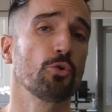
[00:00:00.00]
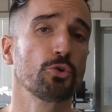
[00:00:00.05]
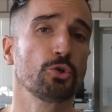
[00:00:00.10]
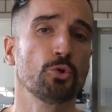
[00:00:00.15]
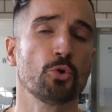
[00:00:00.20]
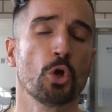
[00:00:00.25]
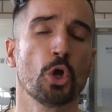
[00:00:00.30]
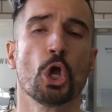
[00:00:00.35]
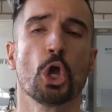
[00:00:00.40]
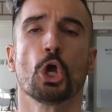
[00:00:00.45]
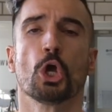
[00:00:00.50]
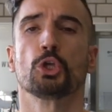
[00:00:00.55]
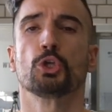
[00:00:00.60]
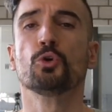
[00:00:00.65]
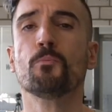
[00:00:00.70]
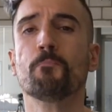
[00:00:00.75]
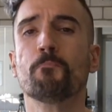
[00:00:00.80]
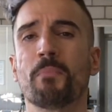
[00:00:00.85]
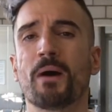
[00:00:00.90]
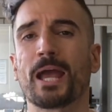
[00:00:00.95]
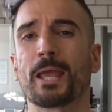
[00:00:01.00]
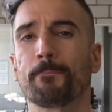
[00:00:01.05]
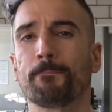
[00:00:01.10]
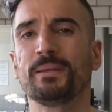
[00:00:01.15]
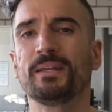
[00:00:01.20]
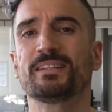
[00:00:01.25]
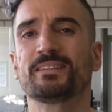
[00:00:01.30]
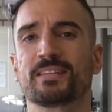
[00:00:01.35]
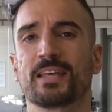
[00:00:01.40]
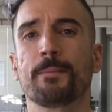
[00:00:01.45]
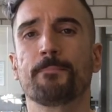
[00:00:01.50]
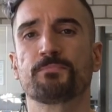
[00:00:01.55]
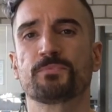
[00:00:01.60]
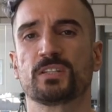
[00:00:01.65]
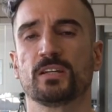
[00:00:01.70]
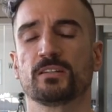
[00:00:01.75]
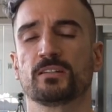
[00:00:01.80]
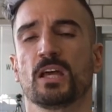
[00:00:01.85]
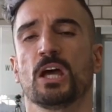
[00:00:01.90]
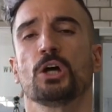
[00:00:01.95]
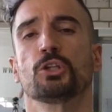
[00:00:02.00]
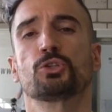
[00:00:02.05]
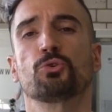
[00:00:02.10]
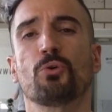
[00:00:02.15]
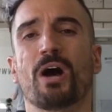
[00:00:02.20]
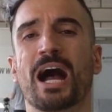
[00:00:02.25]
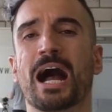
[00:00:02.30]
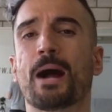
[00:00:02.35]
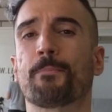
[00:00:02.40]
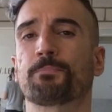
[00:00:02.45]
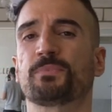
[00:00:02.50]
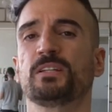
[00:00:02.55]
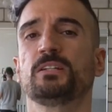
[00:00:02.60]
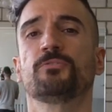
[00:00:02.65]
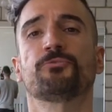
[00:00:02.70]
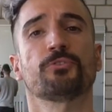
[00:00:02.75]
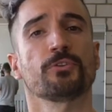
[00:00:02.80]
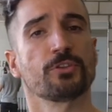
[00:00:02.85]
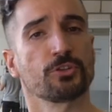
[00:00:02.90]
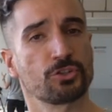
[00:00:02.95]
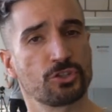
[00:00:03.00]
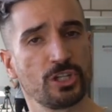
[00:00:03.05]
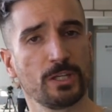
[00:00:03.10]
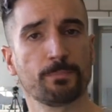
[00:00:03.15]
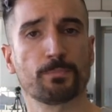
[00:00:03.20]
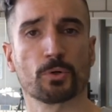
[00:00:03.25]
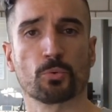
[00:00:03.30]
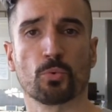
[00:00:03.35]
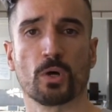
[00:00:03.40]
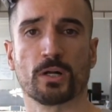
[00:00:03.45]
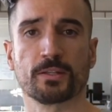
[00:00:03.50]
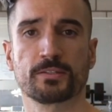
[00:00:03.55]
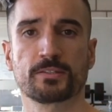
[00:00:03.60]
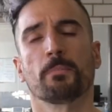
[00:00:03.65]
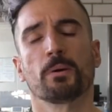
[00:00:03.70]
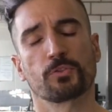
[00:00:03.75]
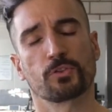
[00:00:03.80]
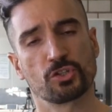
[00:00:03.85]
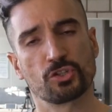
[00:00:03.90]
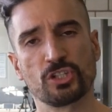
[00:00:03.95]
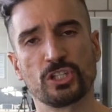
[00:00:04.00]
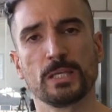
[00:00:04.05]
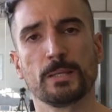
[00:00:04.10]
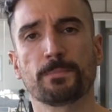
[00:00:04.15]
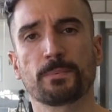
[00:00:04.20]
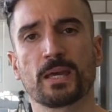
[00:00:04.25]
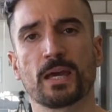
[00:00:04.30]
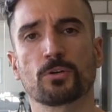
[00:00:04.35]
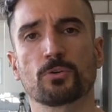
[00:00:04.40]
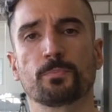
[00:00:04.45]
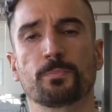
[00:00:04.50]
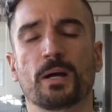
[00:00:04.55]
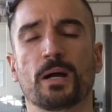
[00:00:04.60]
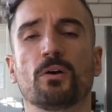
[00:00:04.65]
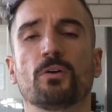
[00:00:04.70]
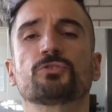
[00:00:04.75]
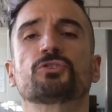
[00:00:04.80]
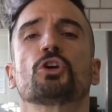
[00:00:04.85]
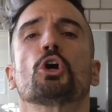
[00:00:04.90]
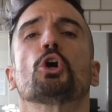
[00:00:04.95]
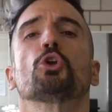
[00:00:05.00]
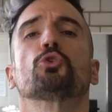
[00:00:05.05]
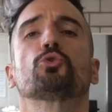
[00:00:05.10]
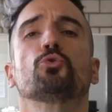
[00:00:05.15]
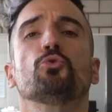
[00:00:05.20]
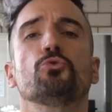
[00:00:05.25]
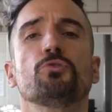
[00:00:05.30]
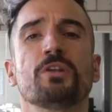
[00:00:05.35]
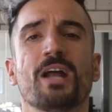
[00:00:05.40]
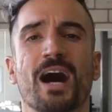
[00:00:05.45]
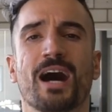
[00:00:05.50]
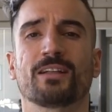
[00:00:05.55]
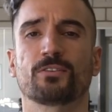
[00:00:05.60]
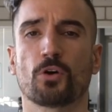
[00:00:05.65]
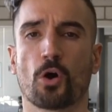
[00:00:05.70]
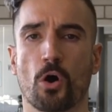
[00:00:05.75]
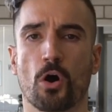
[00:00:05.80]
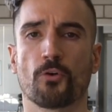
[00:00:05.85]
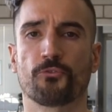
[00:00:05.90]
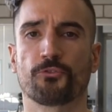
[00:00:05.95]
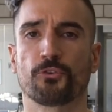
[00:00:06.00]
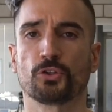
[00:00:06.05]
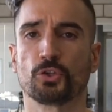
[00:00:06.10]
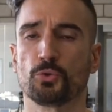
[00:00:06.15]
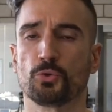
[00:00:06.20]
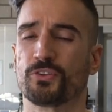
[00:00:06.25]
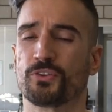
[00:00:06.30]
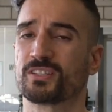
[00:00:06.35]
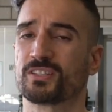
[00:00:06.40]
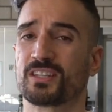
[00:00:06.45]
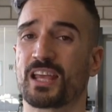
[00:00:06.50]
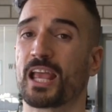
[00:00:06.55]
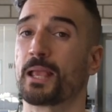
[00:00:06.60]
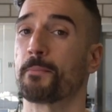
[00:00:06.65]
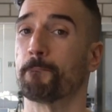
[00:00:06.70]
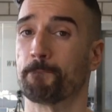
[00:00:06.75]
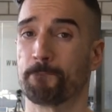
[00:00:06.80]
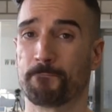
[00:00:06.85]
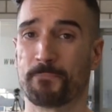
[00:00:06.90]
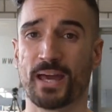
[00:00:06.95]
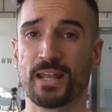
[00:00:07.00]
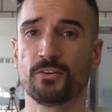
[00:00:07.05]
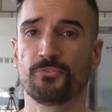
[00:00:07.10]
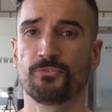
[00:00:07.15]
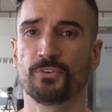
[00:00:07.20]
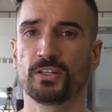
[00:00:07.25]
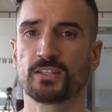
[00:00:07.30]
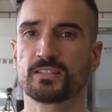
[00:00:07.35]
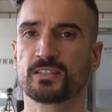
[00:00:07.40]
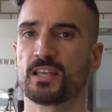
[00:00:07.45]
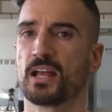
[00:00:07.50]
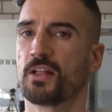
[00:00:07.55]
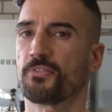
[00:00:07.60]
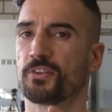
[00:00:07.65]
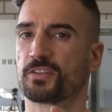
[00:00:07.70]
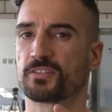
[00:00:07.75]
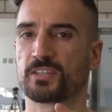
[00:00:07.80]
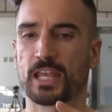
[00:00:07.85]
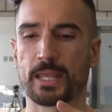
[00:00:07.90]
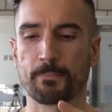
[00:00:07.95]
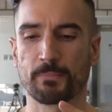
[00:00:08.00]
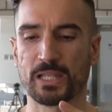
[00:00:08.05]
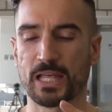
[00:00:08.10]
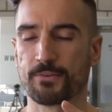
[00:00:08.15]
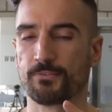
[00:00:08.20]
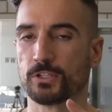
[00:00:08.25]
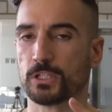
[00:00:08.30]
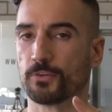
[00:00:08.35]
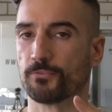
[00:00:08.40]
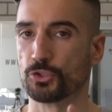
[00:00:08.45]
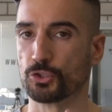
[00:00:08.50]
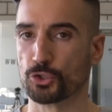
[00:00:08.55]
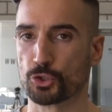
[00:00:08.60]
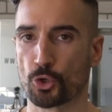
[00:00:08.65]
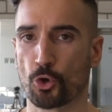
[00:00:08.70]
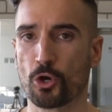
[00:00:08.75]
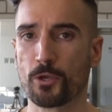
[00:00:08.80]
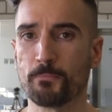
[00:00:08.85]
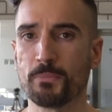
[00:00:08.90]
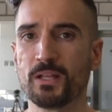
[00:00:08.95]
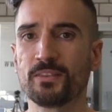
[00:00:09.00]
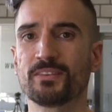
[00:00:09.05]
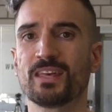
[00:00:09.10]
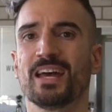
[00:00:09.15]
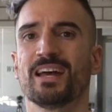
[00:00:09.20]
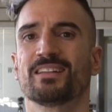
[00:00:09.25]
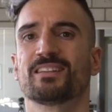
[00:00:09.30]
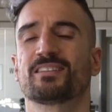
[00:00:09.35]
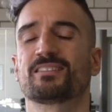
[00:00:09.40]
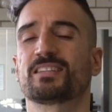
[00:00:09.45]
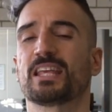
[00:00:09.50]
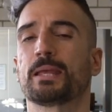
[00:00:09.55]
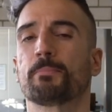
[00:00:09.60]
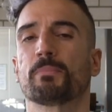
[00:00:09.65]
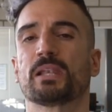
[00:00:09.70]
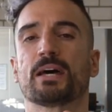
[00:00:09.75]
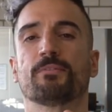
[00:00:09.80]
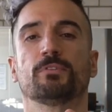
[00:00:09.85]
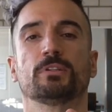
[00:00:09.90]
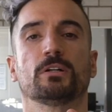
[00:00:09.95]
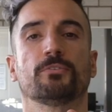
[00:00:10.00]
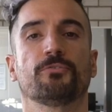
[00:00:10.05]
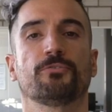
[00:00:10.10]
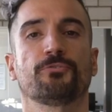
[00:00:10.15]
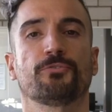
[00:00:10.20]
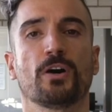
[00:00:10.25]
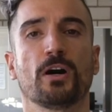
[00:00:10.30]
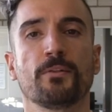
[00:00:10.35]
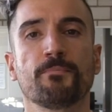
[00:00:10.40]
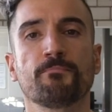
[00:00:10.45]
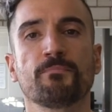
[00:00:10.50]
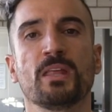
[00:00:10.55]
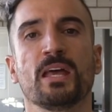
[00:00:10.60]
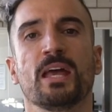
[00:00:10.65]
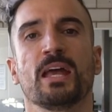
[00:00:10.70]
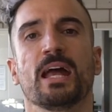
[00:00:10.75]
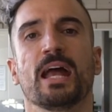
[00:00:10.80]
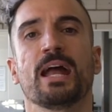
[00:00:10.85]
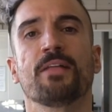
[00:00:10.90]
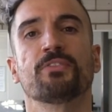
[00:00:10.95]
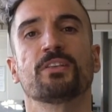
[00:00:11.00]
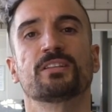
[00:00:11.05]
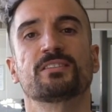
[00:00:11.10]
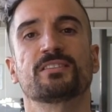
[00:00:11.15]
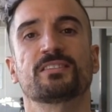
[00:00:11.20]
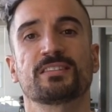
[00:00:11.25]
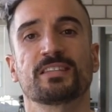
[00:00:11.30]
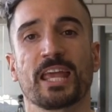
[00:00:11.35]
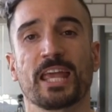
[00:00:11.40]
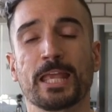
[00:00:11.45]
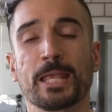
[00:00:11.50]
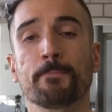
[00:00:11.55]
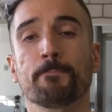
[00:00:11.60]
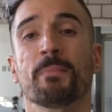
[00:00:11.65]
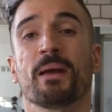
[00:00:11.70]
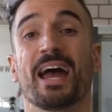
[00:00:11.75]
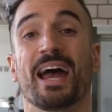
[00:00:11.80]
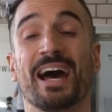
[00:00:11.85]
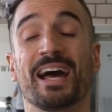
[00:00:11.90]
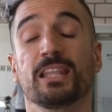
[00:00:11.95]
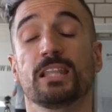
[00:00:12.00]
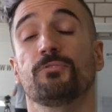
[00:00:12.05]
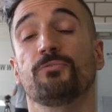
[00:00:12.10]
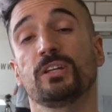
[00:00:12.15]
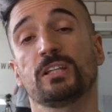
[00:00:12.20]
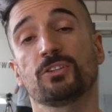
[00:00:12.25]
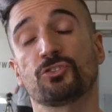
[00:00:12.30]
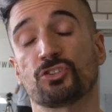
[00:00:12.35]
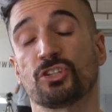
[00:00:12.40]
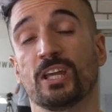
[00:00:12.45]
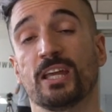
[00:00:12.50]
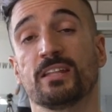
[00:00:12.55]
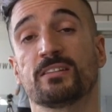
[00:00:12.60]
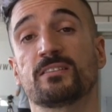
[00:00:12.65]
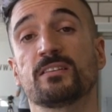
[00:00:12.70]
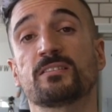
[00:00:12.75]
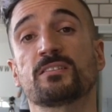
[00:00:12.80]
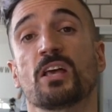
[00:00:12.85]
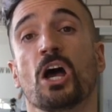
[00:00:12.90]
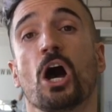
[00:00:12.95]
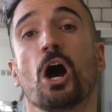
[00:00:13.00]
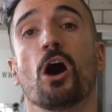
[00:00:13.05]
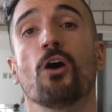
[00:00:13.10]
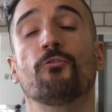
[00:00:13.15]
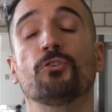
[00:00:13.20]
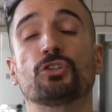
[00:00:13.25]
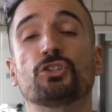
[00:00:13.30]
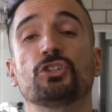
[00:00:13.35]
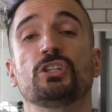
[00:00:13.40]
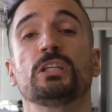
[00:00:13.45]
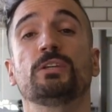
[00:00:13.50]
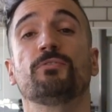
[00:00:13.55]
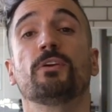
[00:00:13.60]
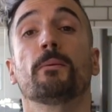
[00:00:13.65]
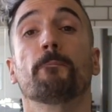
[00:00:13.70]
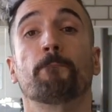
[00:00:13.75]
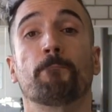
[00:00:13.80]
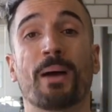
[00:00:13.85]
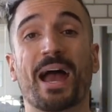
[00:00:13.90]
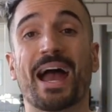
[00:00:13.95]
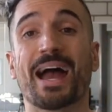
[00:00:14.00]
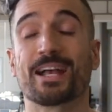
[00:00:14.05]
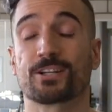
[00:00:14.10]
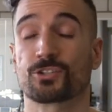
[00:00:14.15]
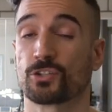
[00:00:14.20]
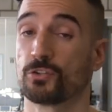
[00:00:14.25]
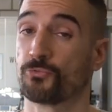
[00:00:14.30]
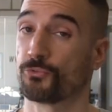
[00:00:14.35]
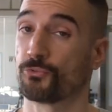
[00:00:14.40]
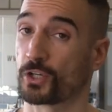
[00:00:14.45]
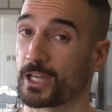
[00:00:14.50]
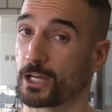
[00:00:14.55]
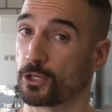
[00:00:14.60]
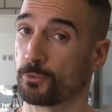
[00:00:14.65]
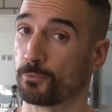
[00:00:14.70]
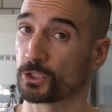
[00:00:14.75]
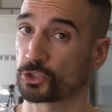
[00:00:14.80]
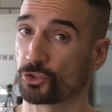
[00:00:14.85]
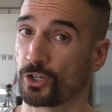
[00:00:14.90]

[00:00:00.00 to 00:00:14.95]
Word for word: you, you might be tempted to opt in for the cheaper ones. But the cheap kettlebells do not offer you the same benefits, the same level of enjoyment, the same level of fun, and the same elevated chances of achieving passion for kettlebell